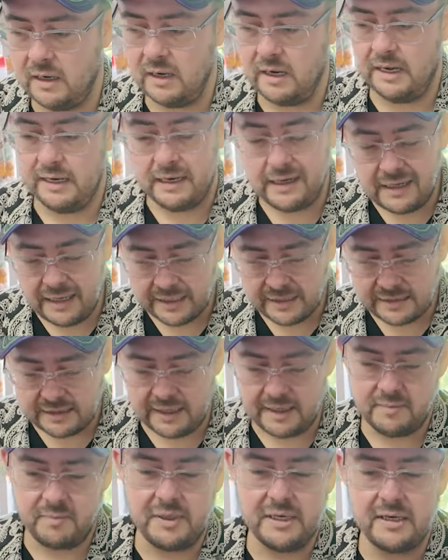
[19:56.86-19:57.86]
Uh, and I like
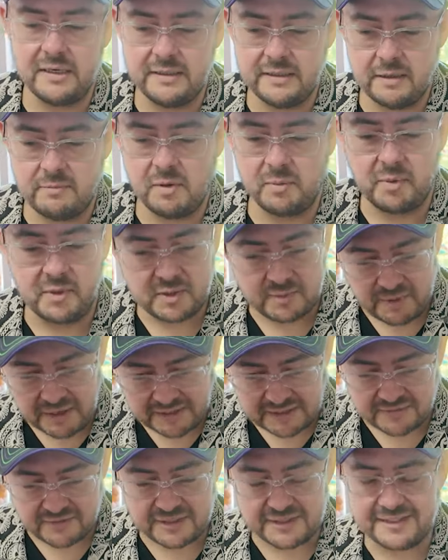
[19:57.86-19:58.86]
that because I'm a
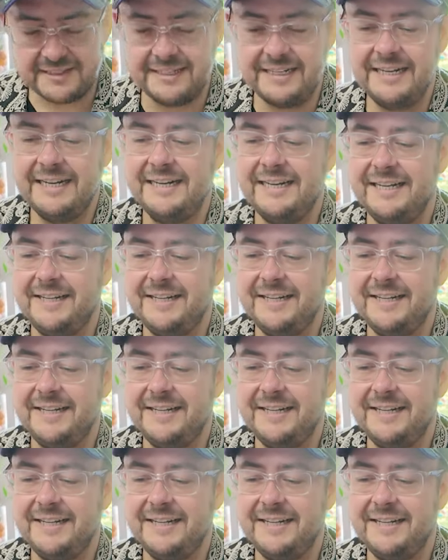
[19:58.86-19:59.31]
perspectivist.